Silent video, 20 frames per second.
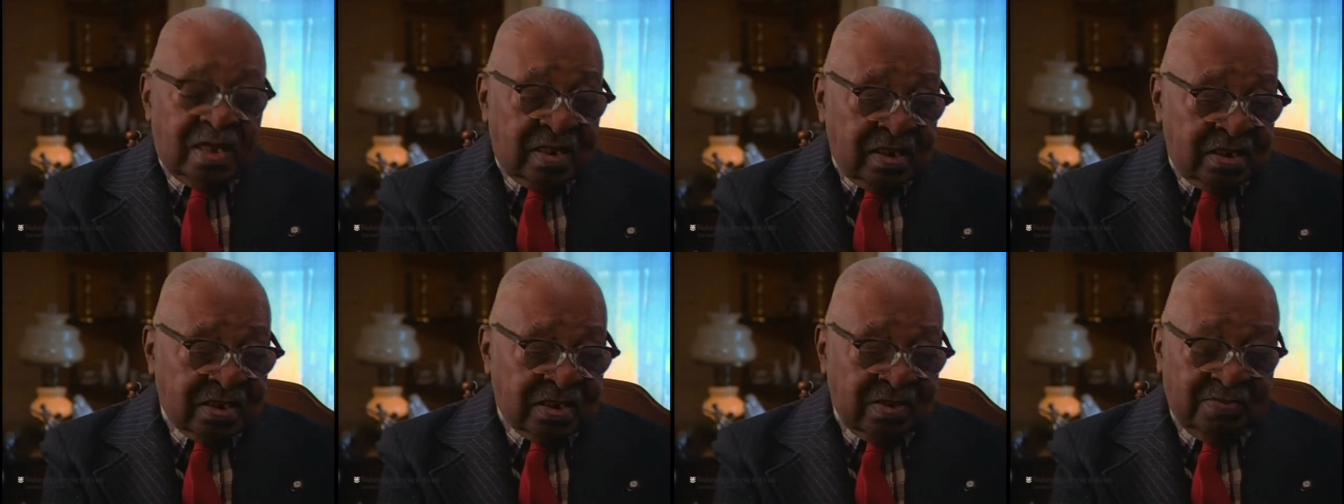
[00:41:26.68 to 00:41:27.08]

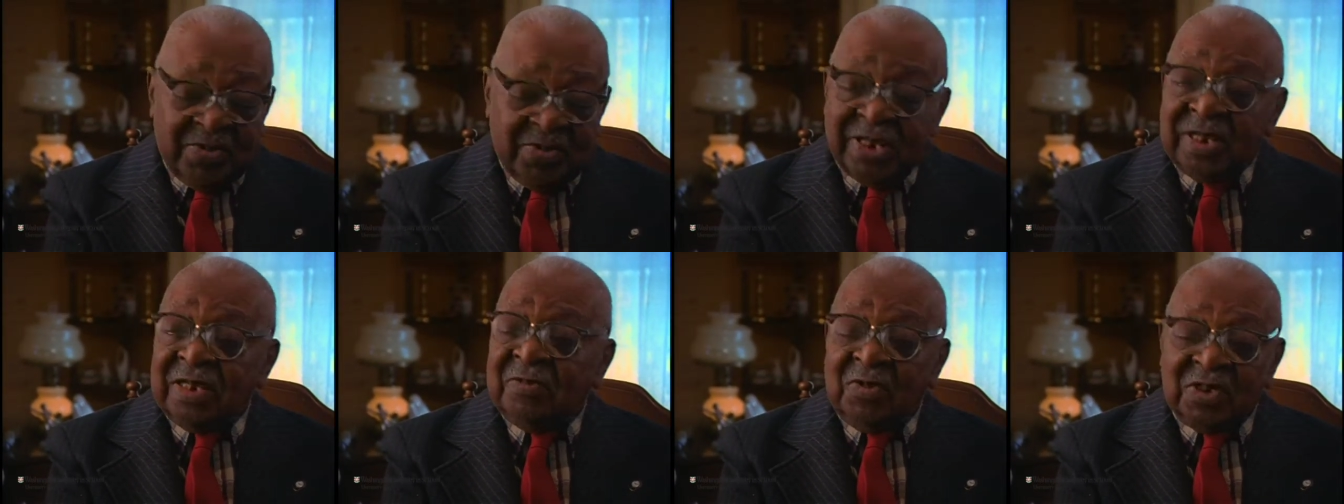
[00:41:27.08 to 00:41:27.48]

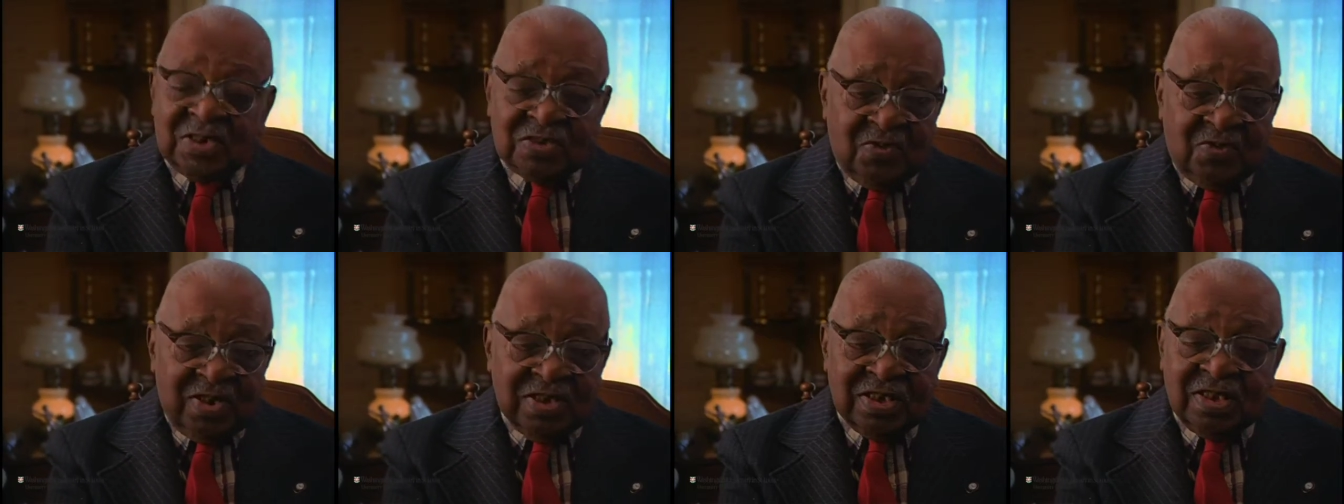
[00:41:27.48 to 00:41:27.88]
committee was
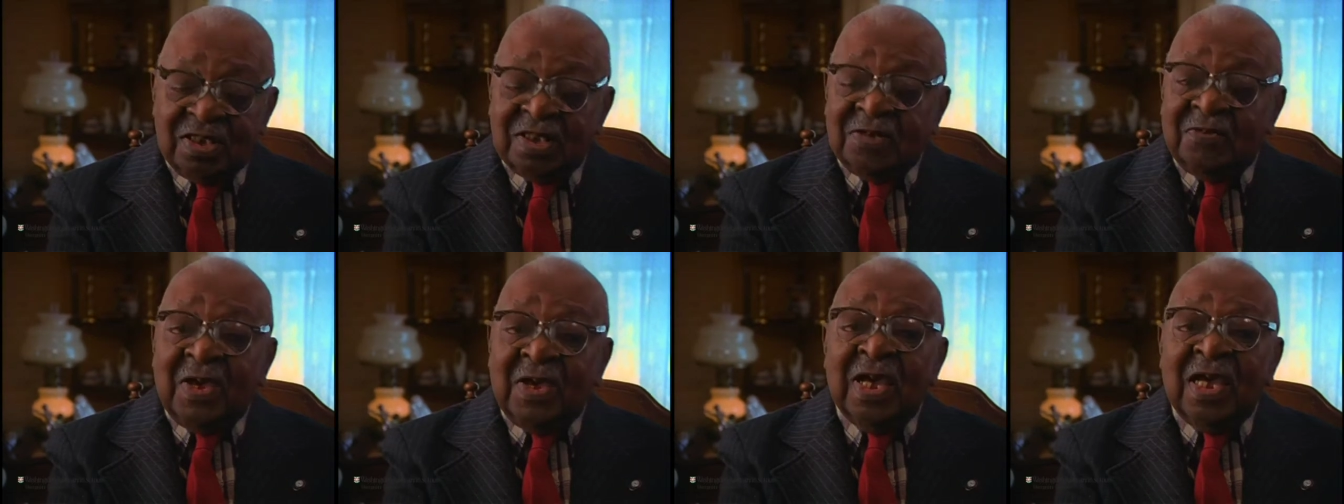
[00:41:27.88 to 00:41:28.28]
one of
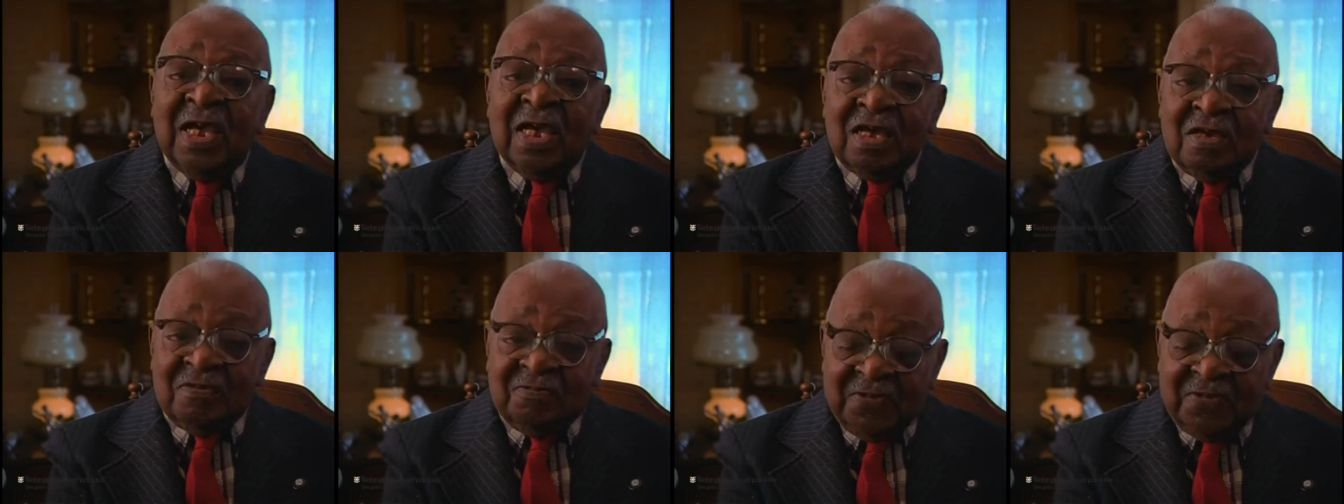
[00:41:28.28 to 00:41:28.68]
the
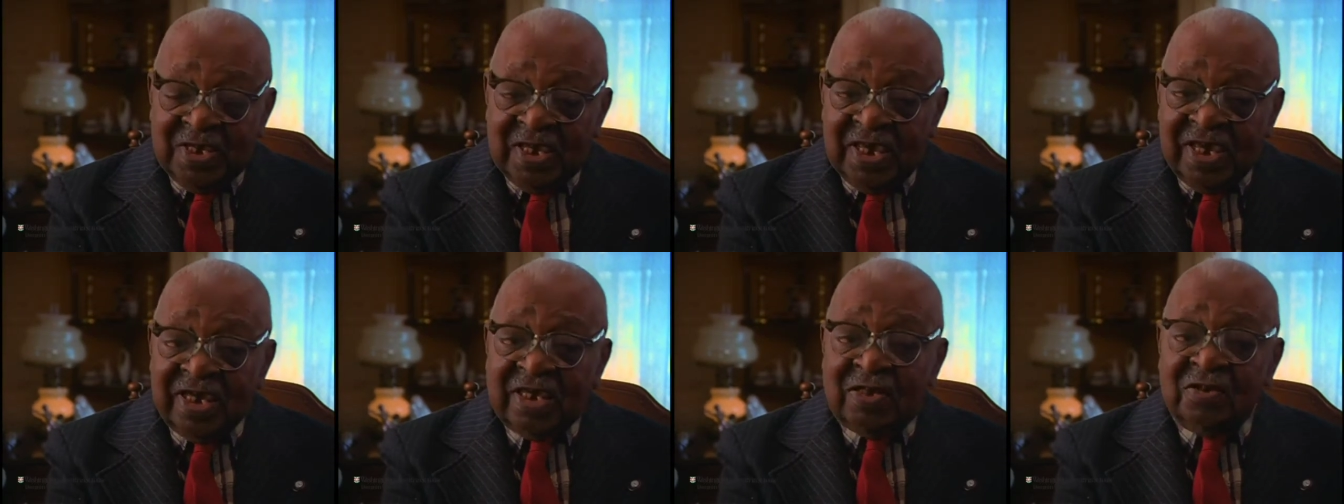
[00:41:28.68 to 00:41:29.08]

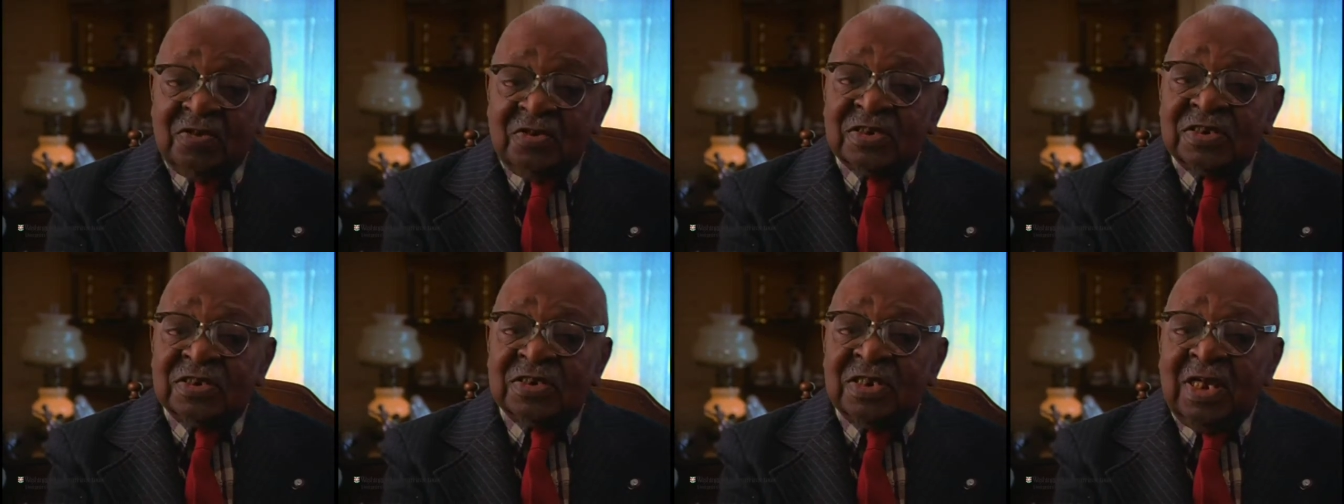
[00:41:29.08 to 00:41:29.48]

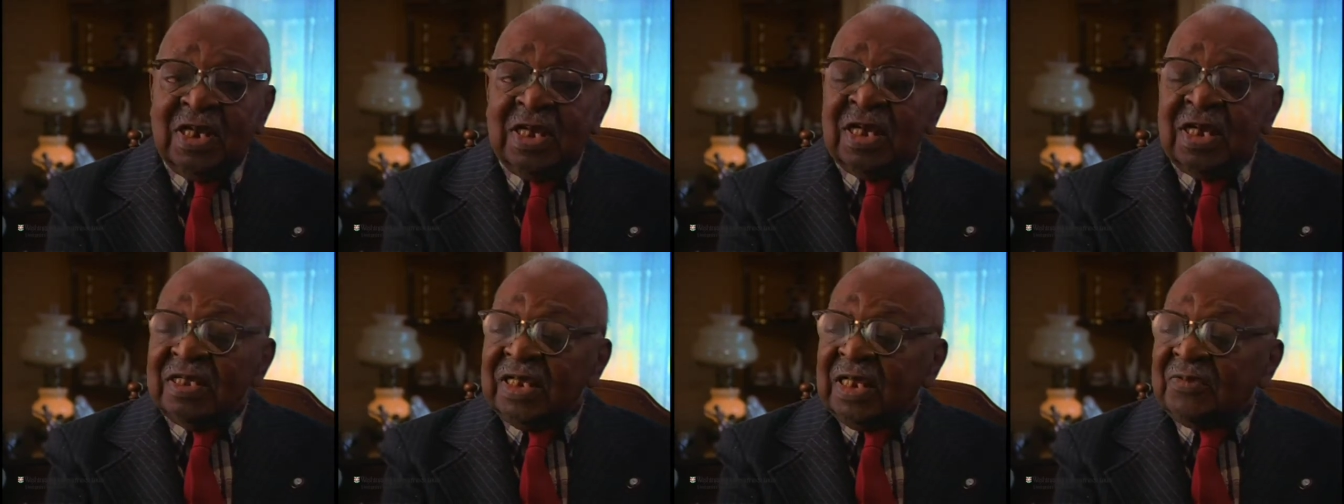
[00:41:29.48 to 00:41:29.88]
vehicles
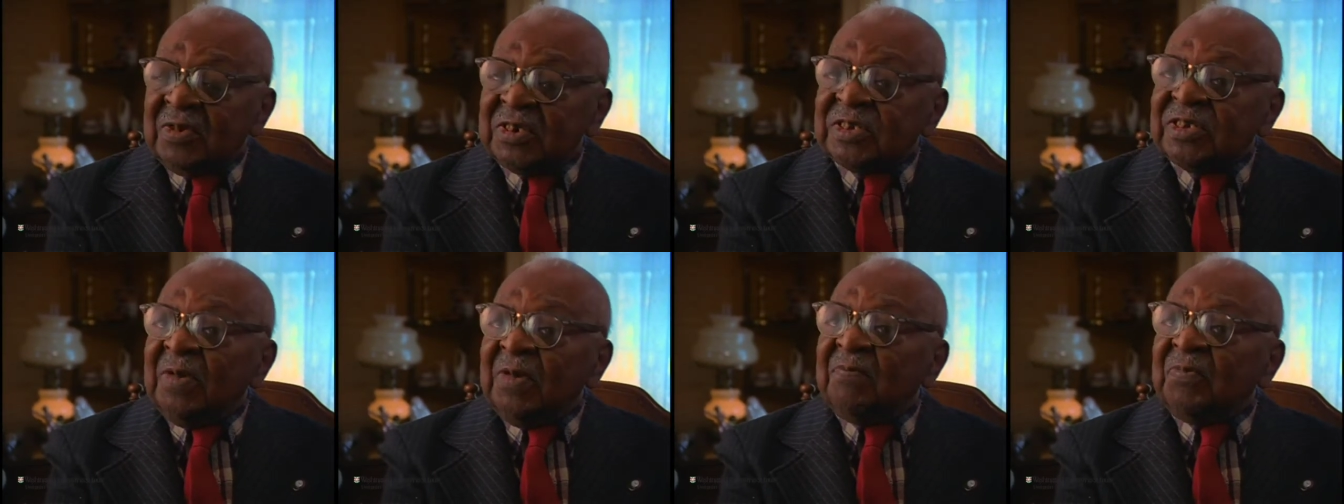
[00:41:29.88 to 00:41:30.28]
that
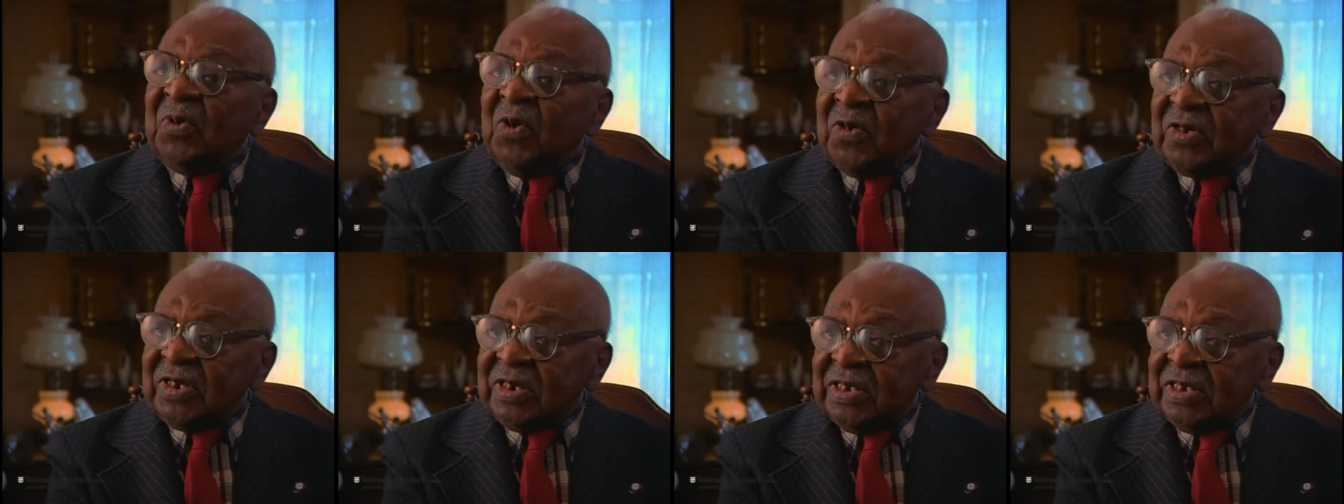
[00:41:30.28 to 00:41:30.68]
was
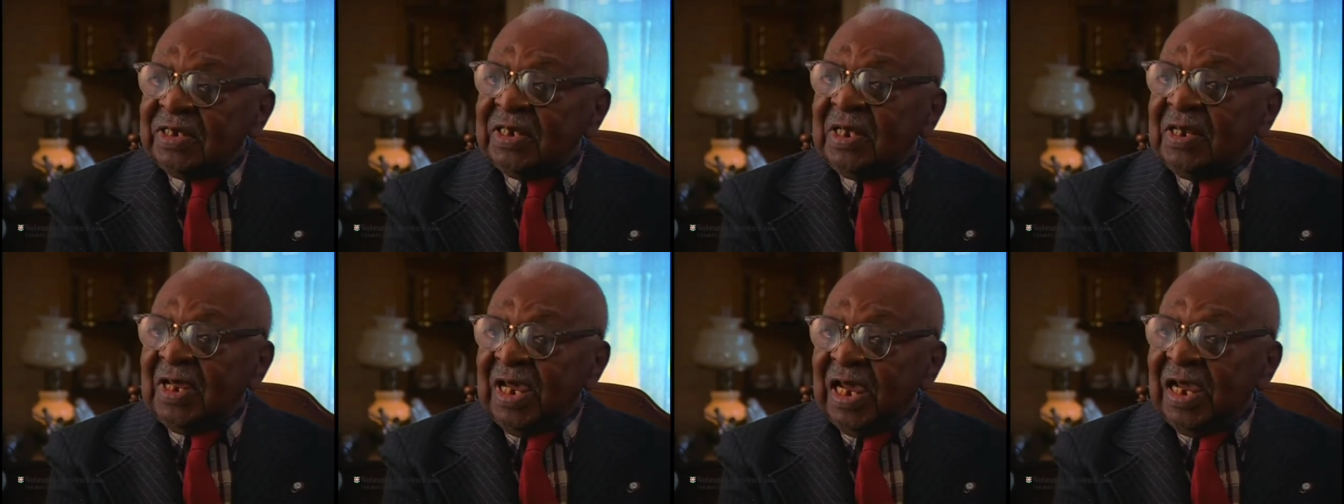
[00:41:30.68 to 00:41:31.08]
important in
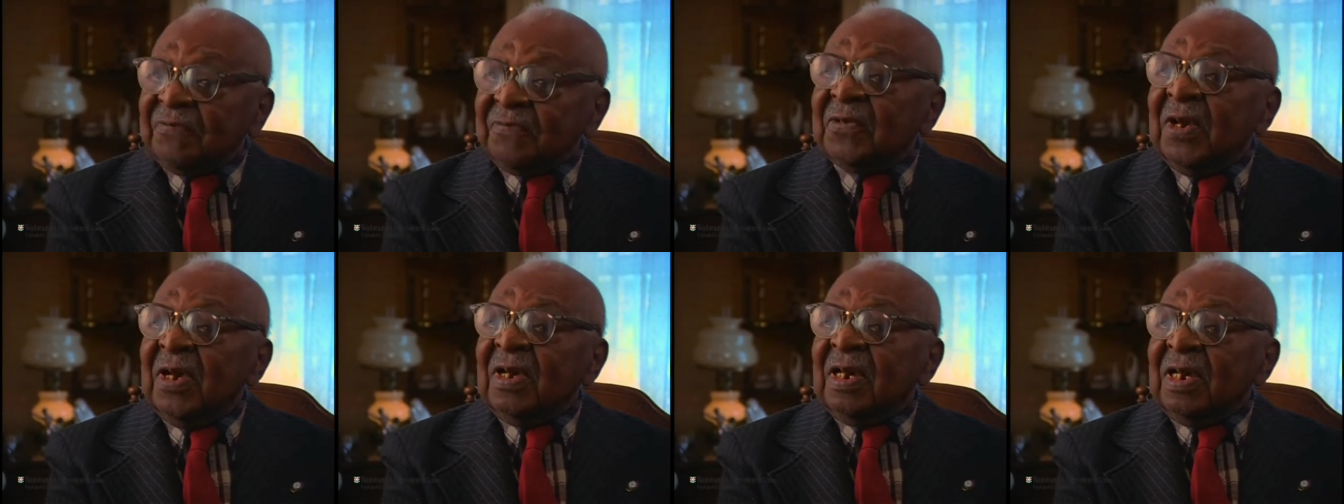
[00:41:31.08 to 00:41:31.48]
the
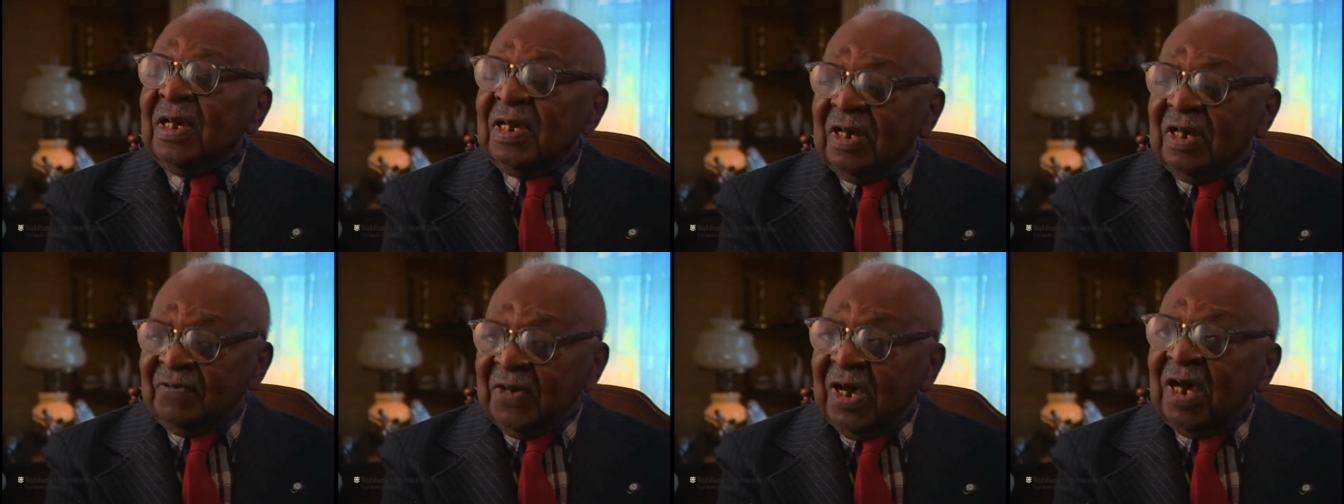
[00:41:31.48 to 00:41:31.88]
life
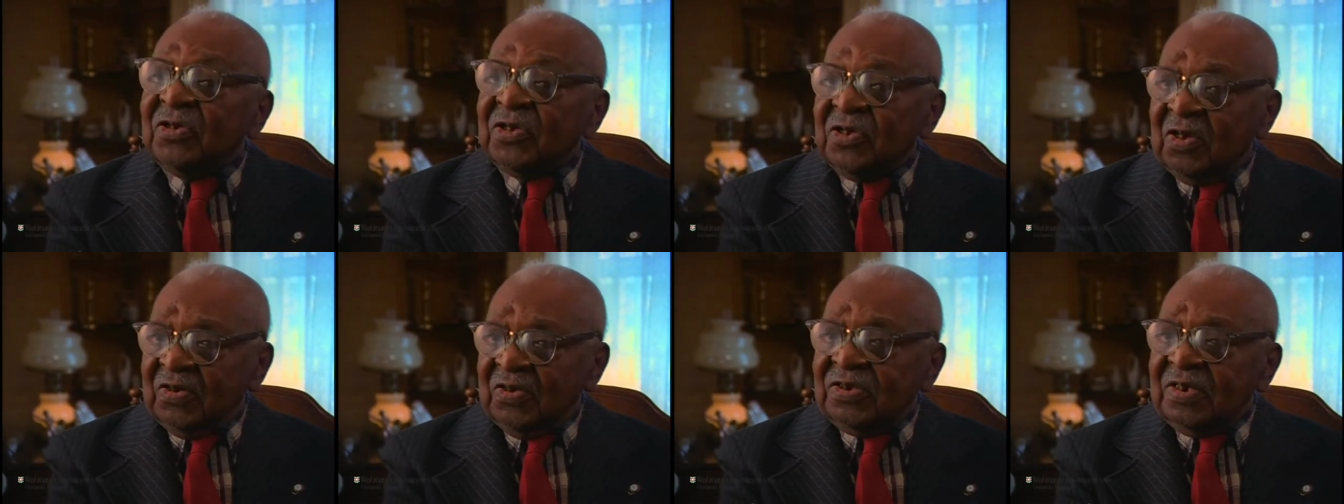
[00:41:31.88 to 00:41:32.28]
of our
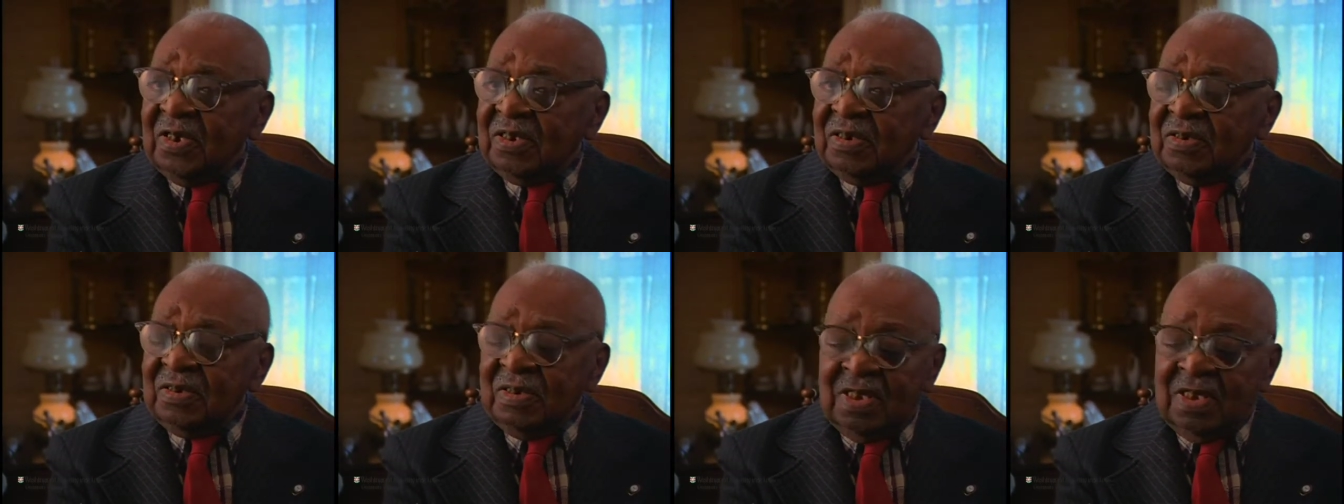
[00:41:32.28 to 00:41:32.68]

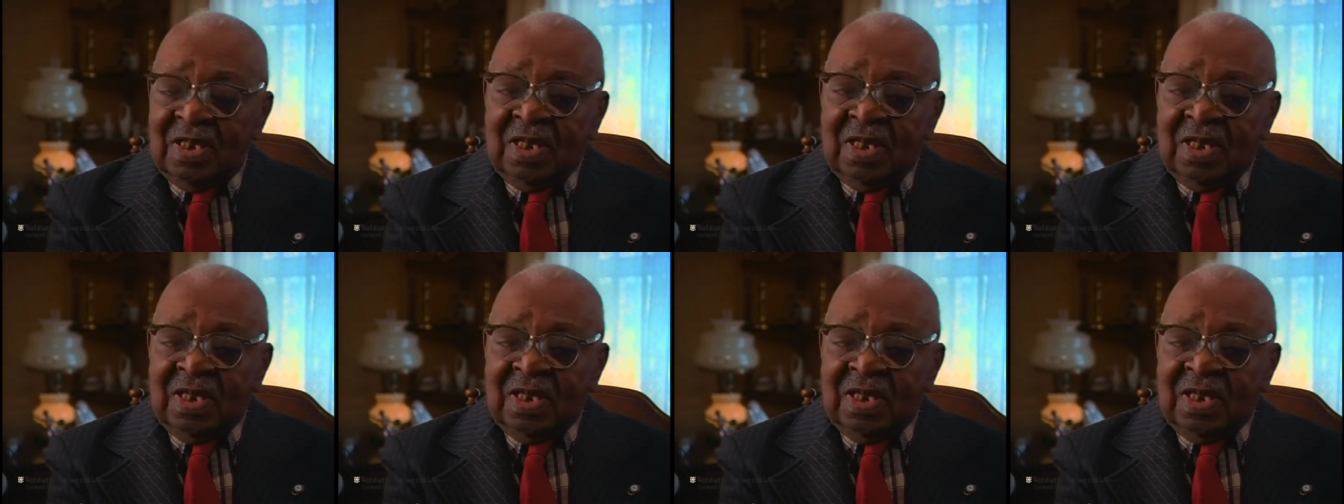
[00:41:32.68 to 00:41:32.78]
union.